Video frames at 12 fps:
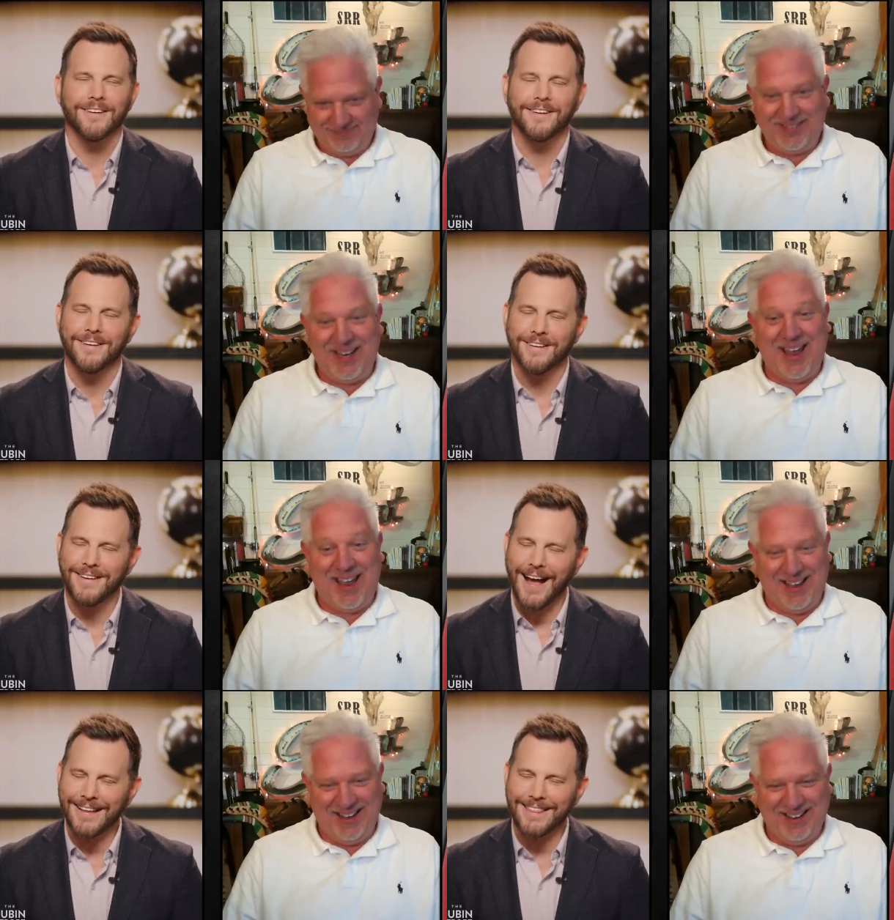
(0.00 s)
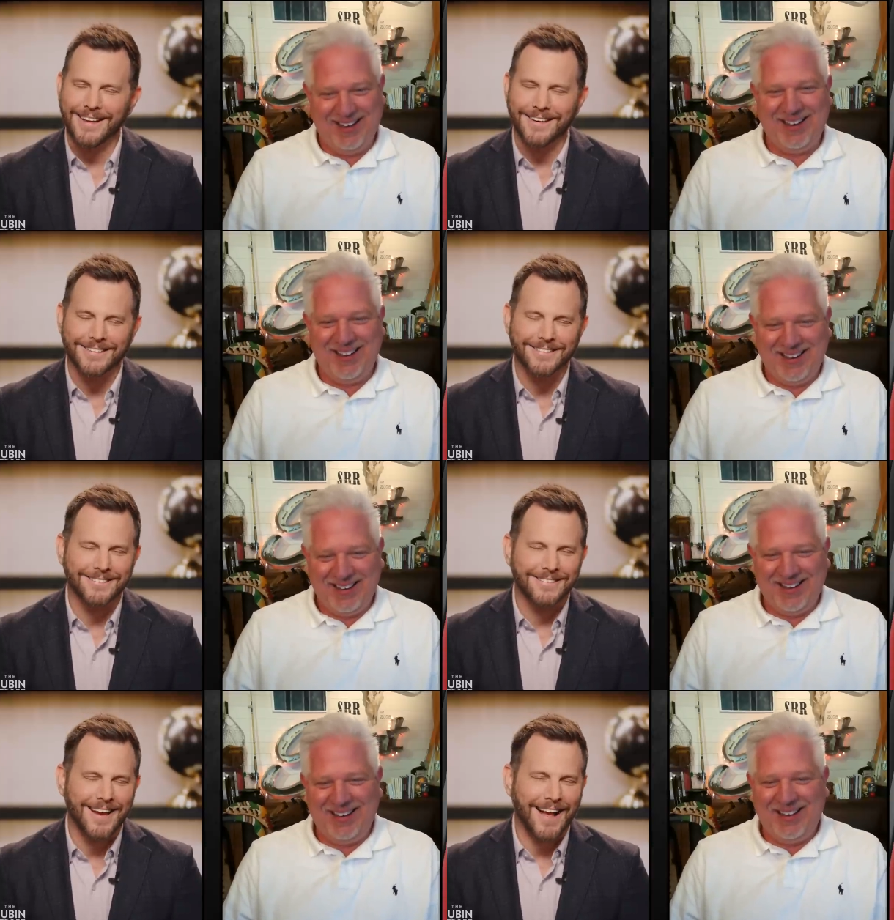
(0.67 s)
Speaker 1: Yeah. Not that
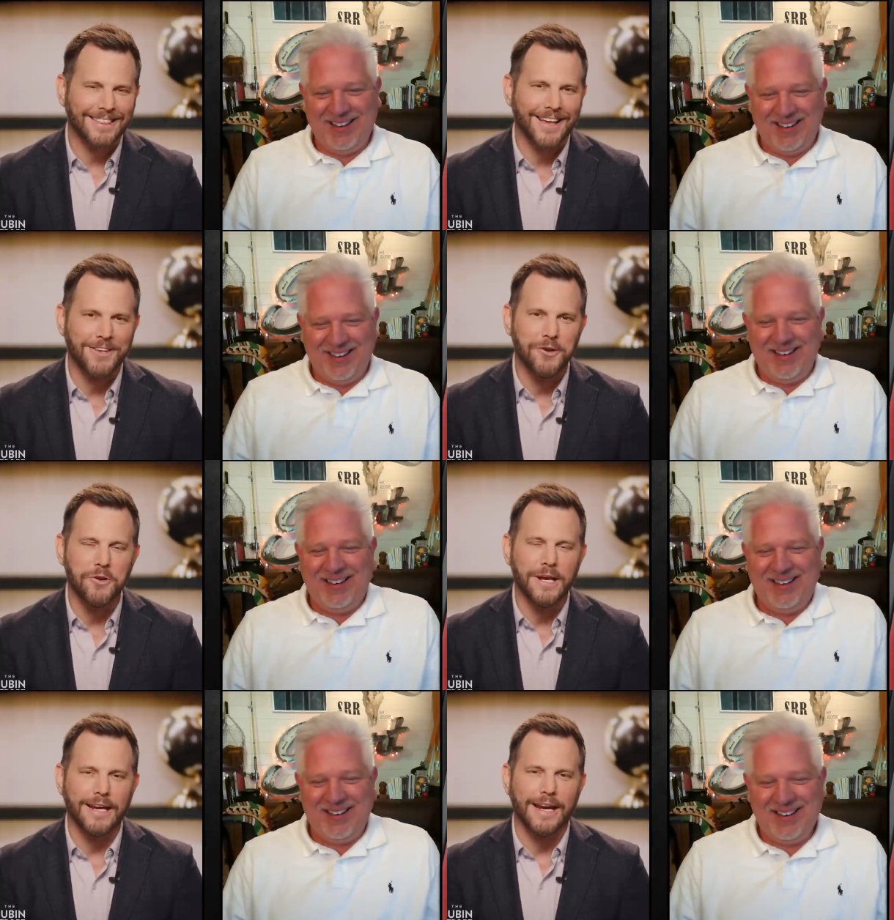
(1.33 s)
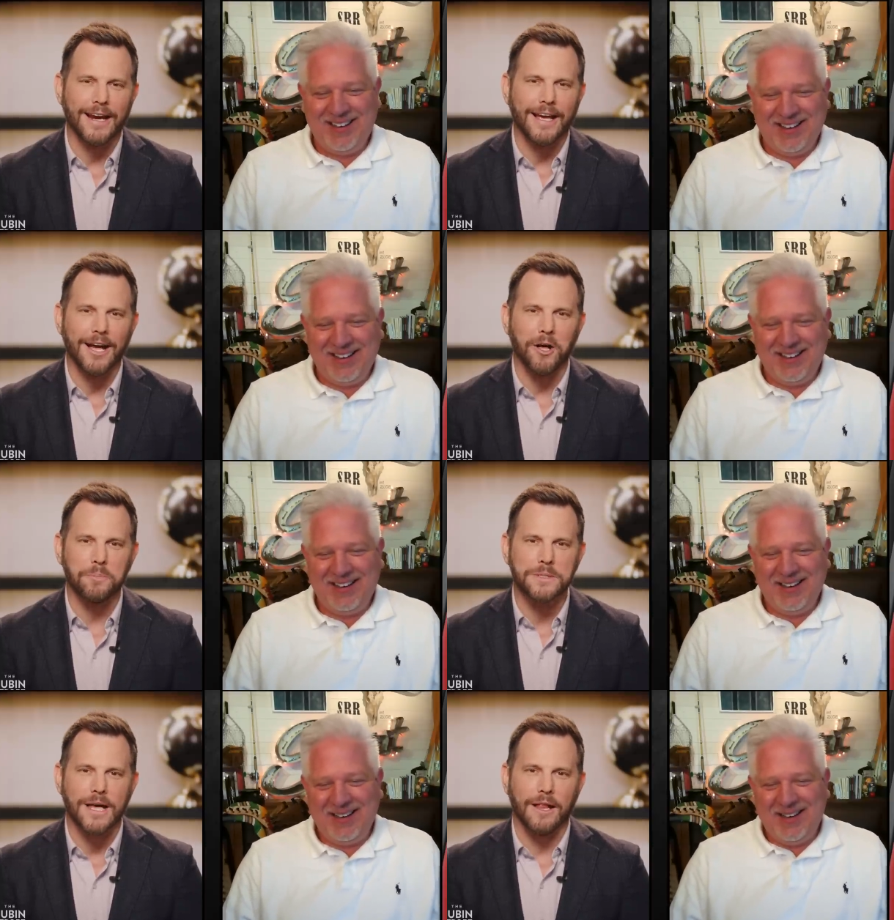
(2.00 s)
not that you need any
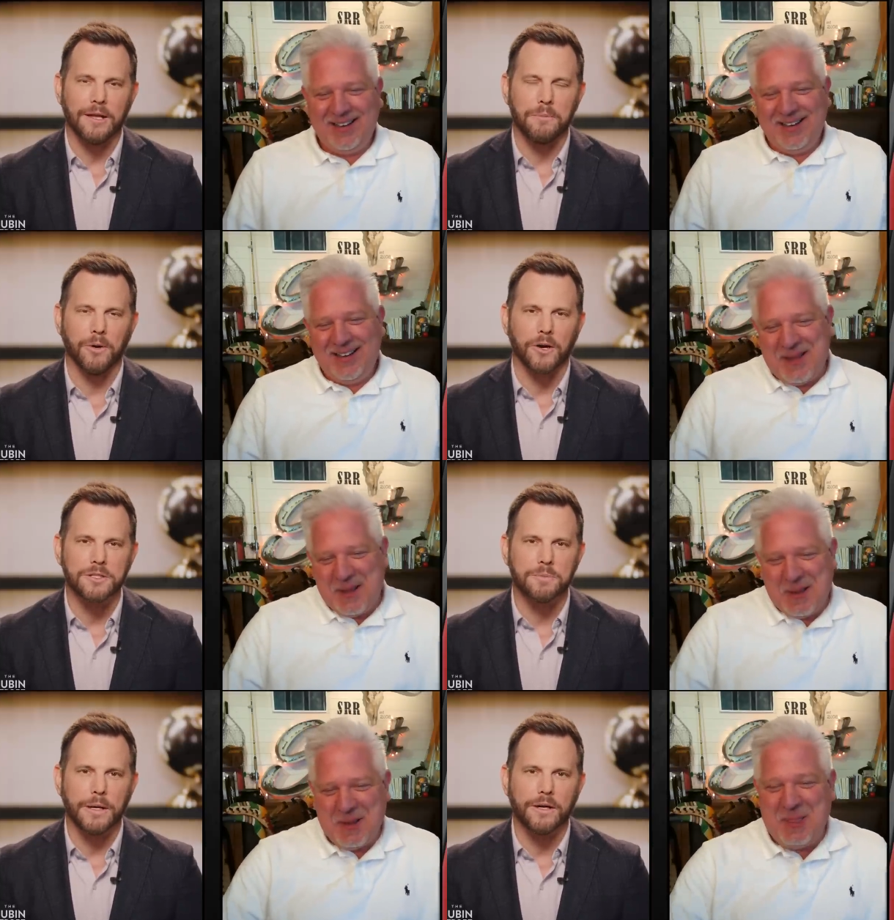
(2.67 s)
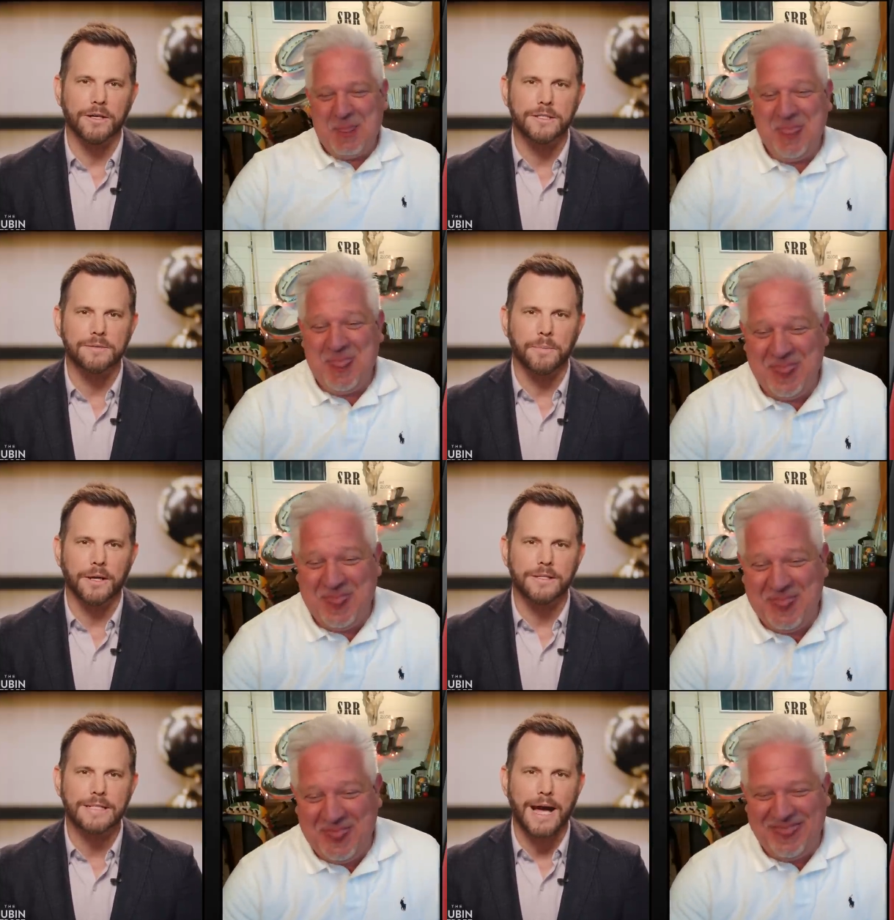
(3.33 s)
help selling books because
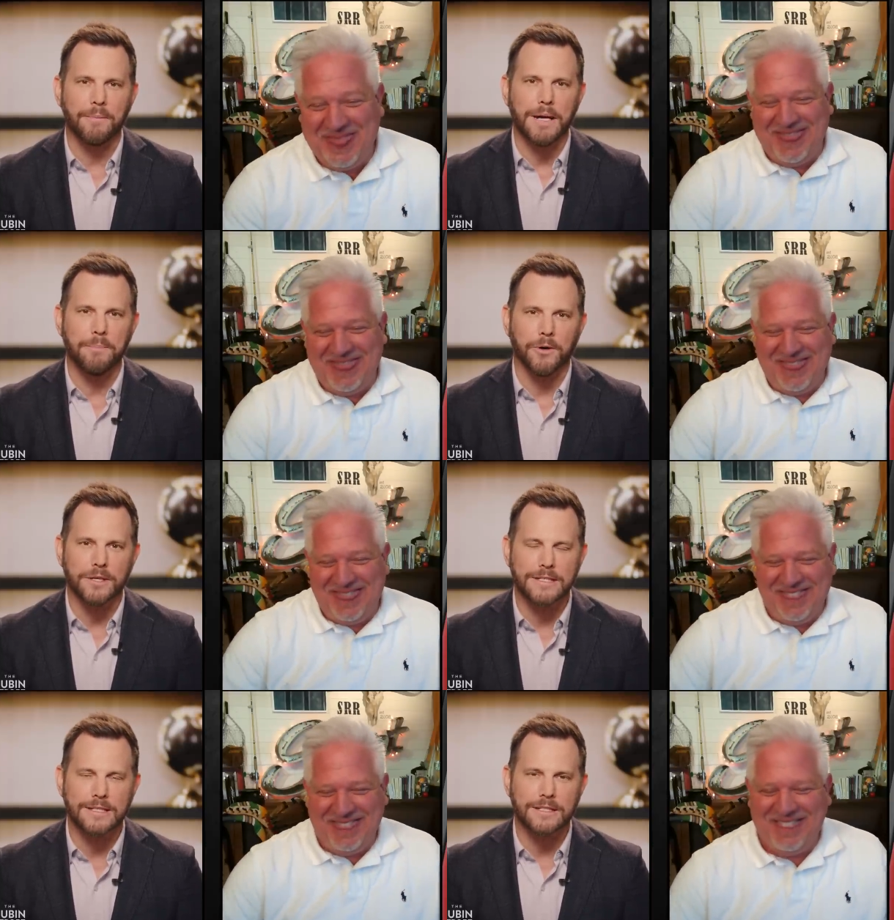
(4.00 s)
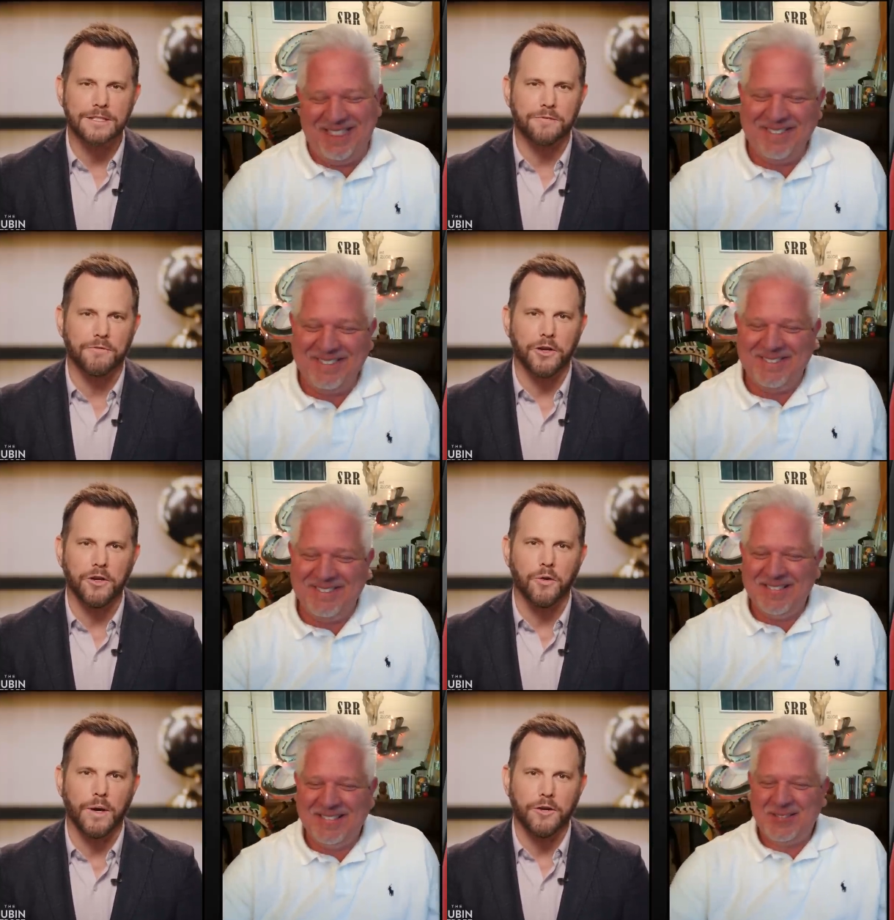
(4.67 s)
because how many books is this
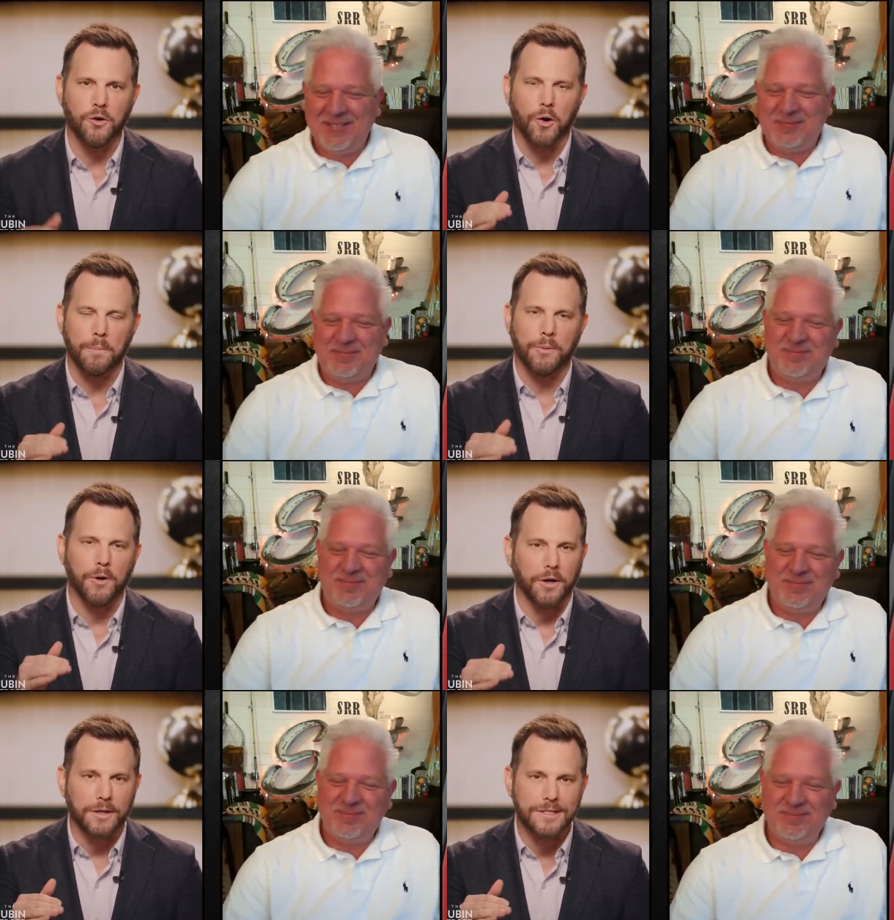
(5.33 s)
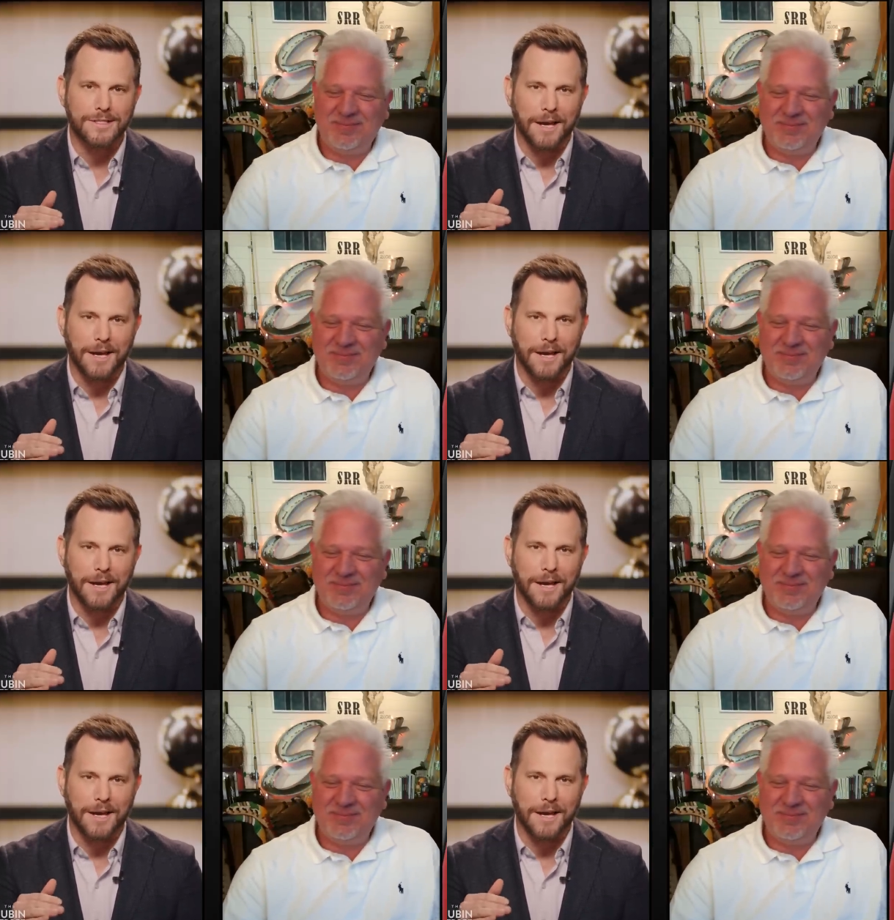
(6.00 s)
for you and your books?